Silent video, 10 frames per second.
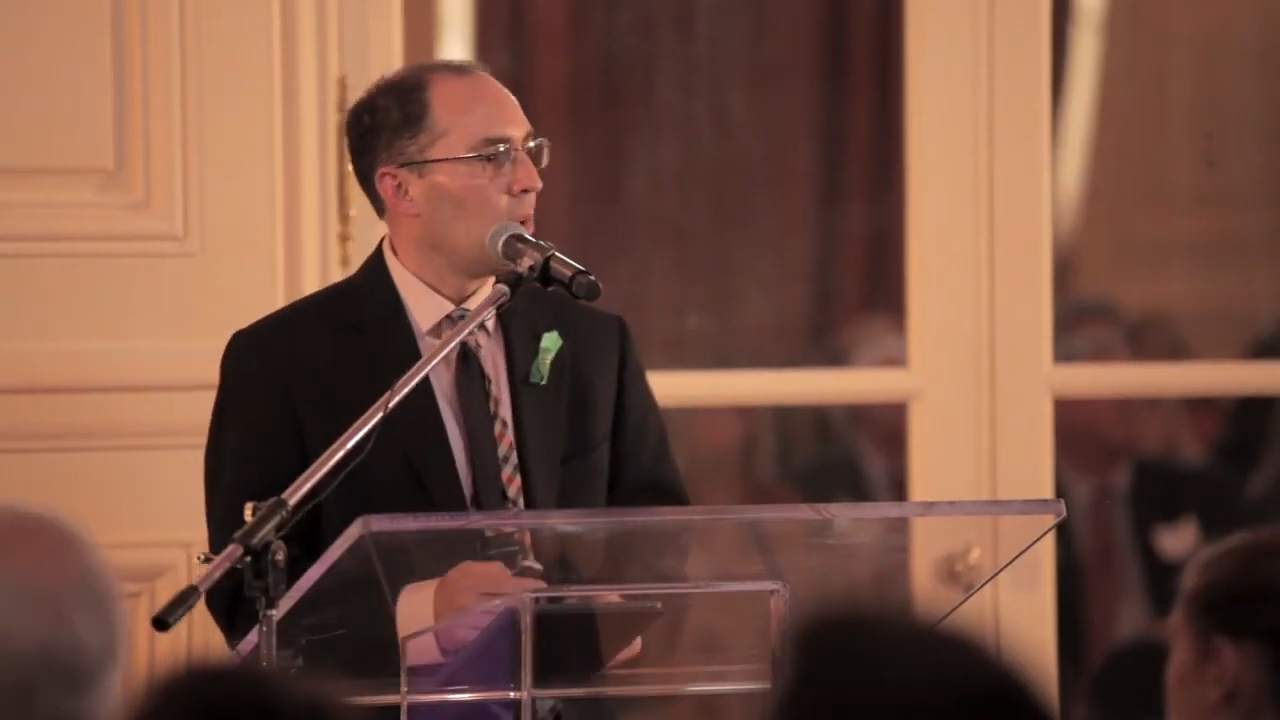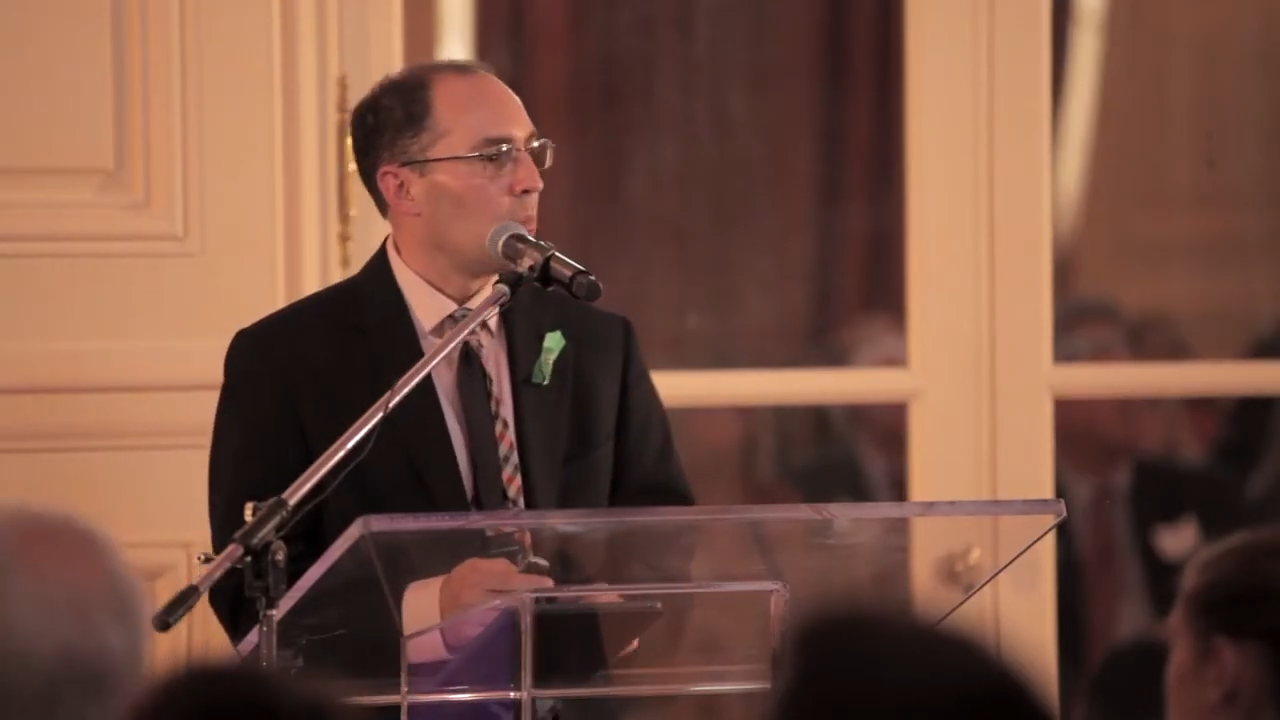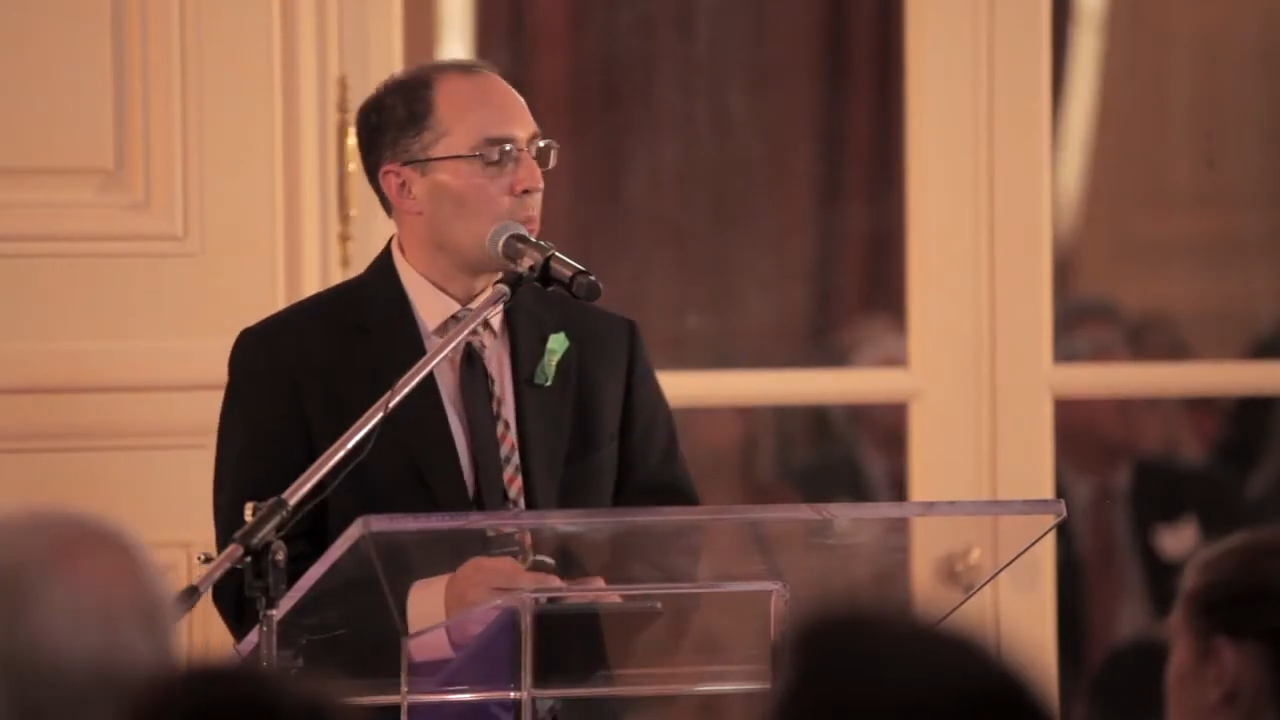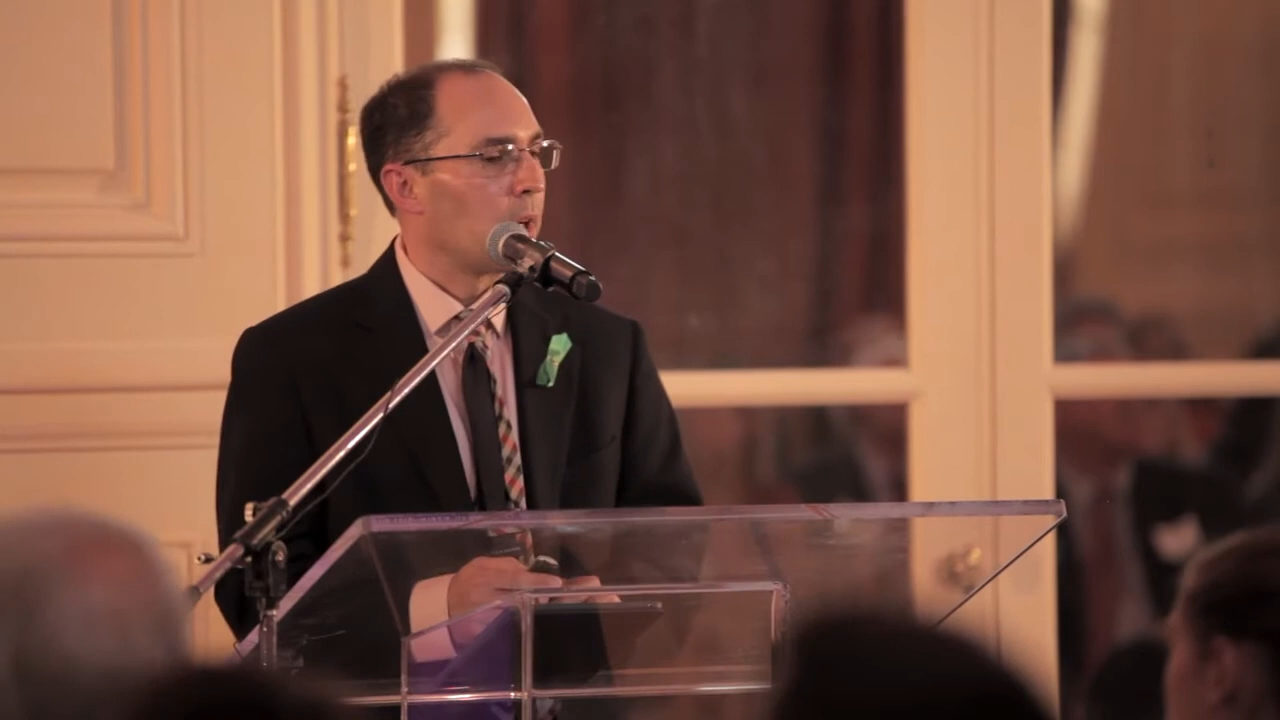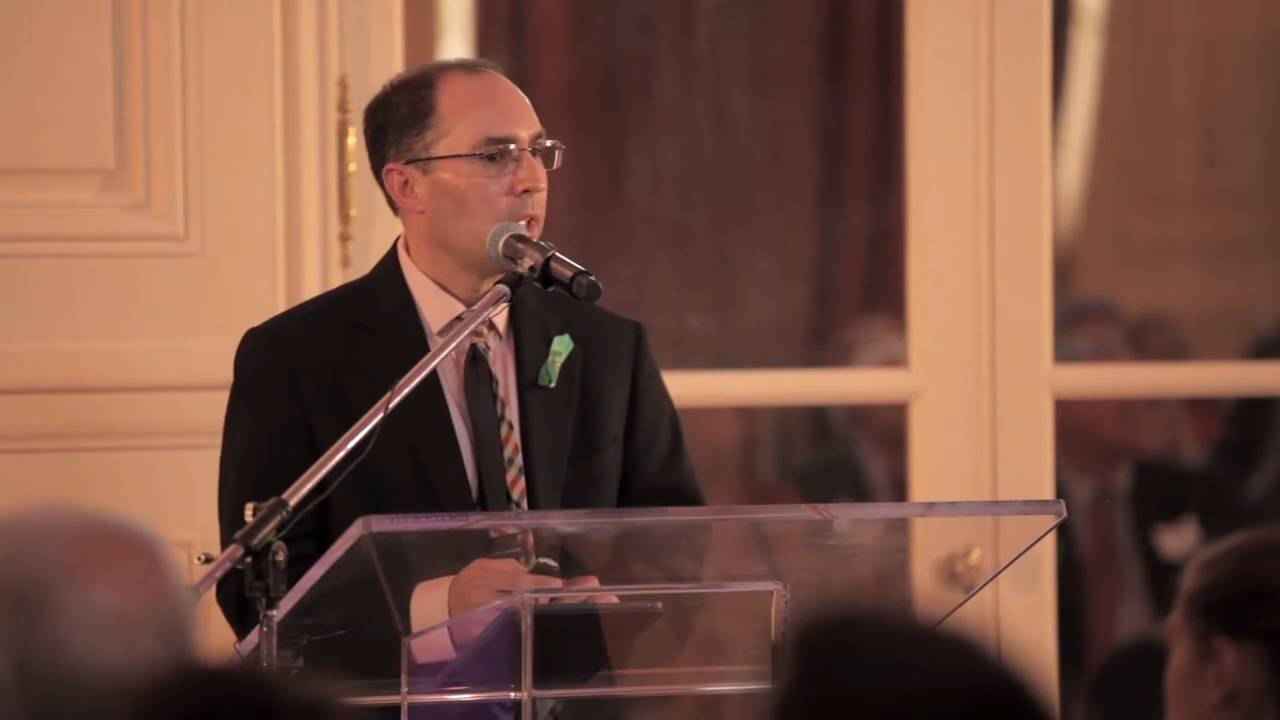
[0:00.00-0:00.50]

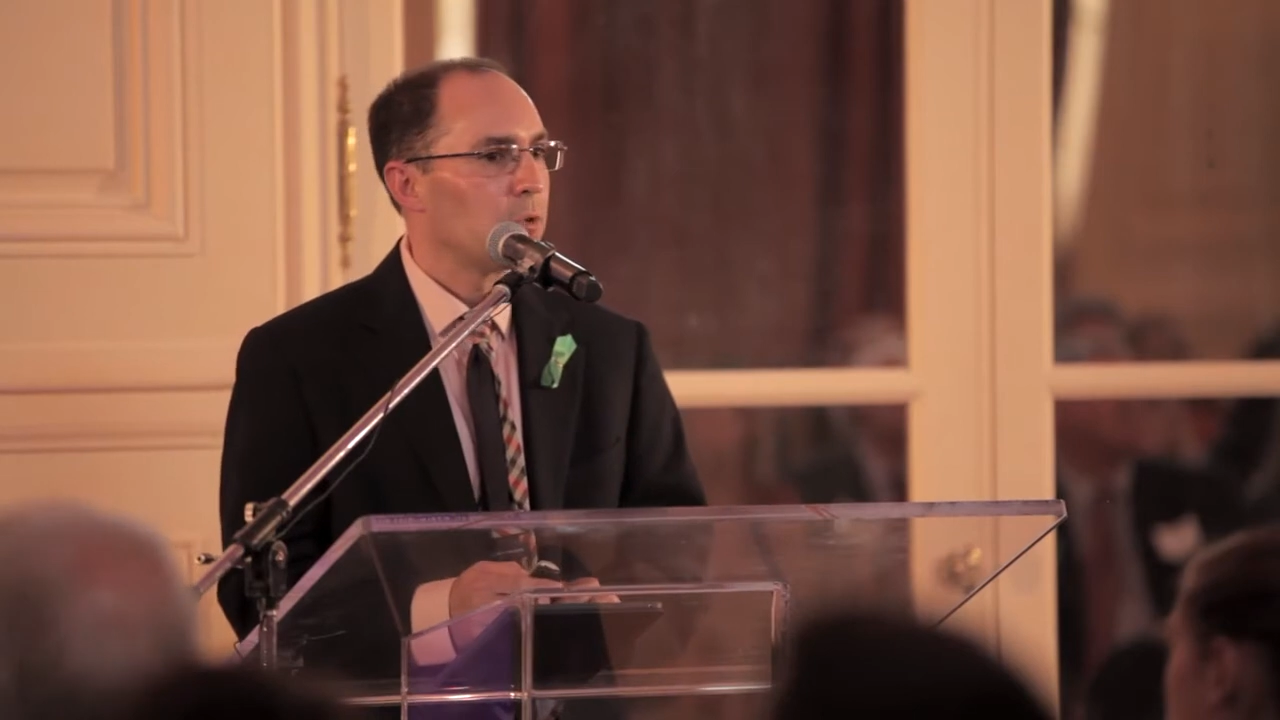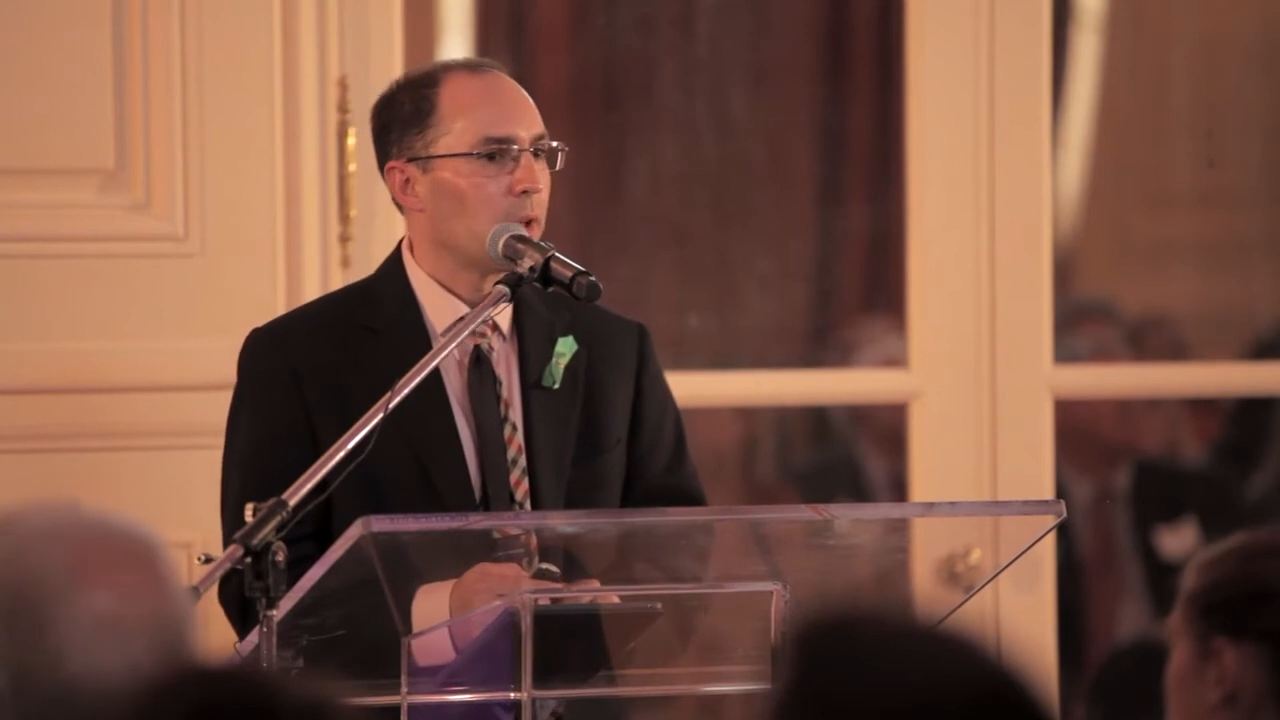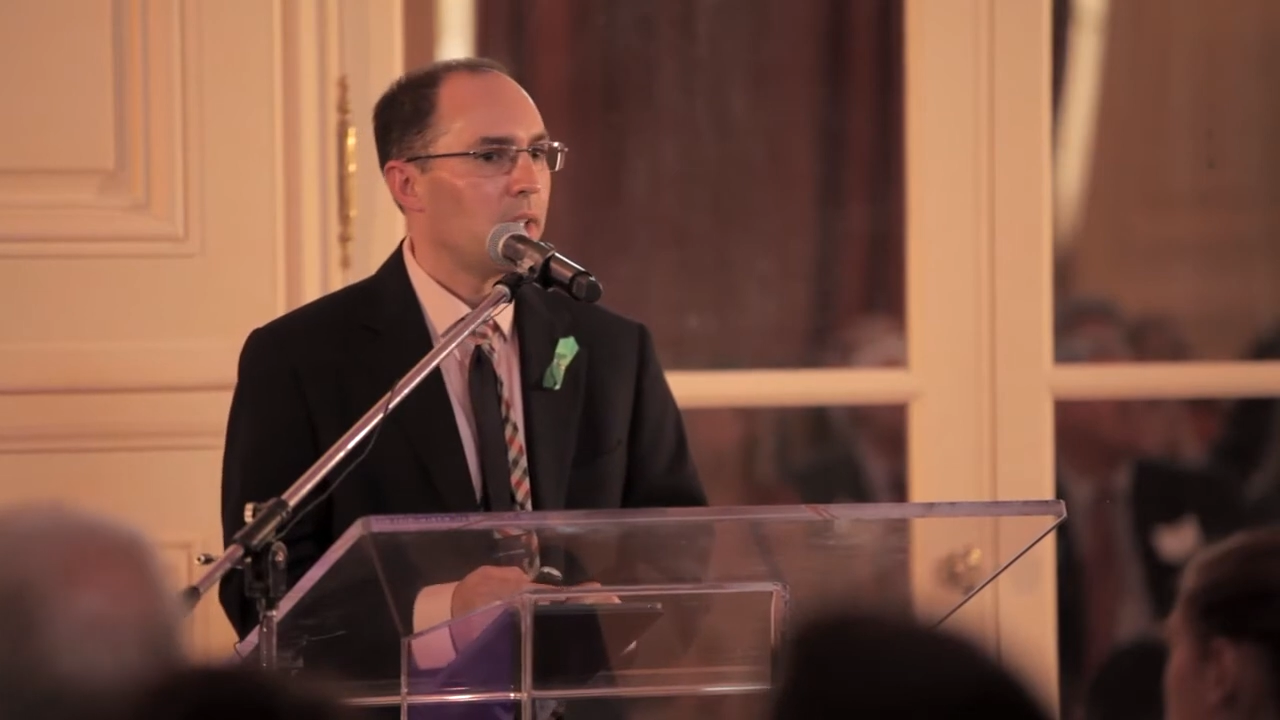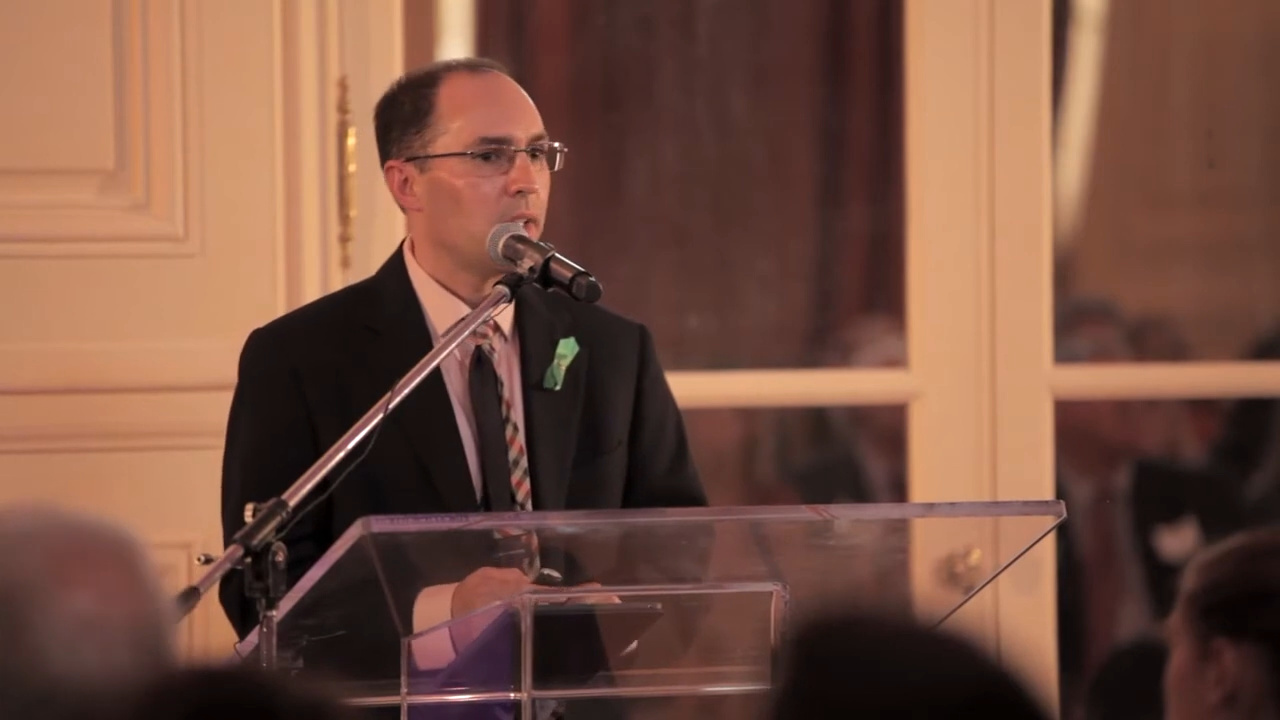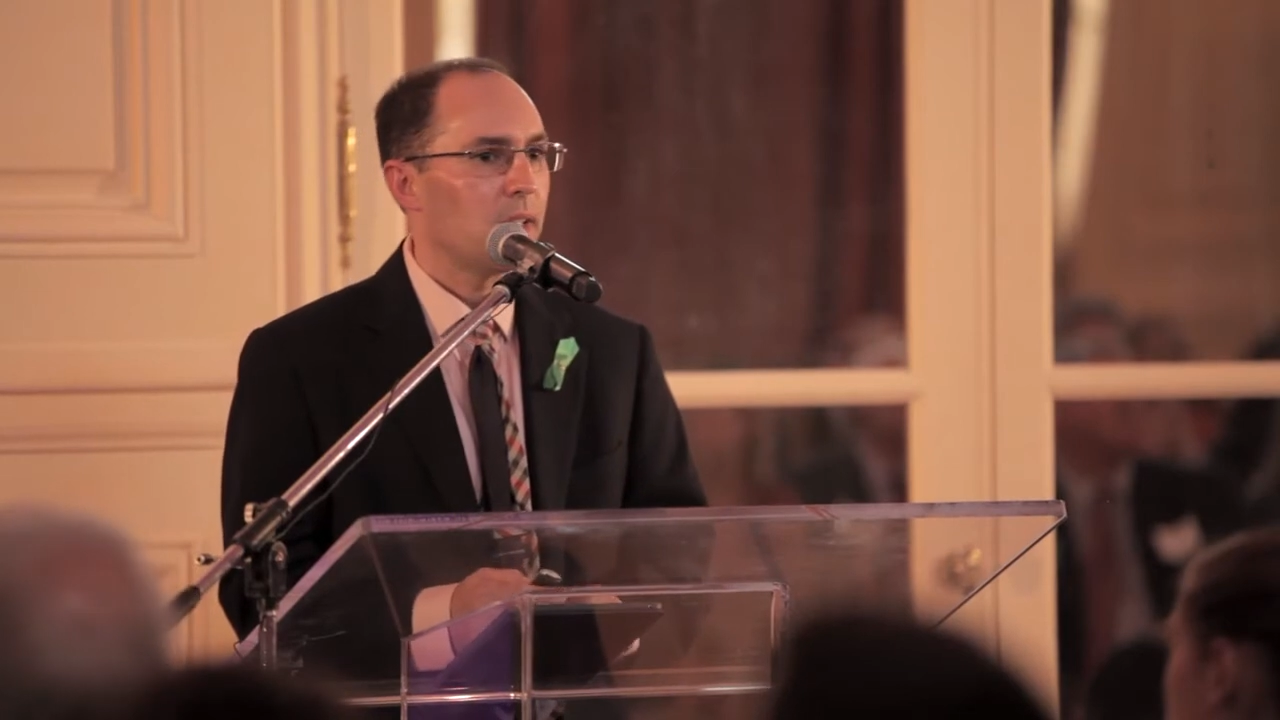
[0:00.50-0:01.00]
Brain
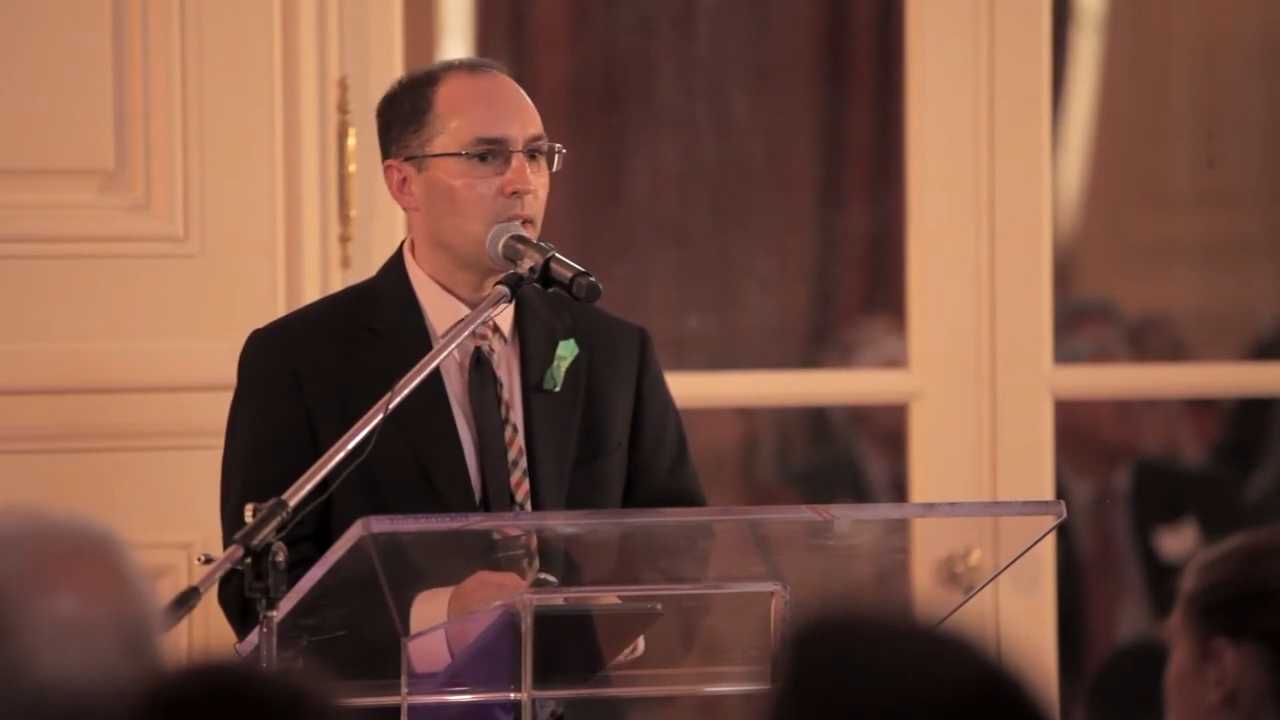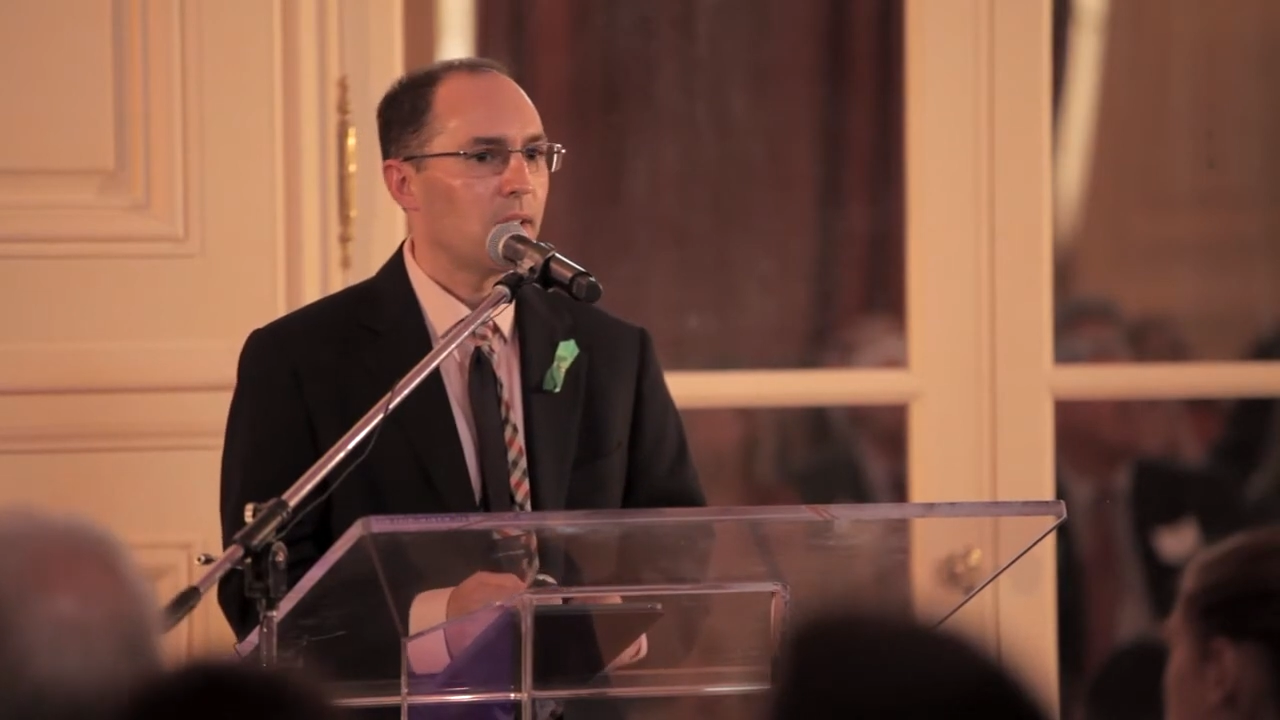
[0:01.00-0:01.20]
training,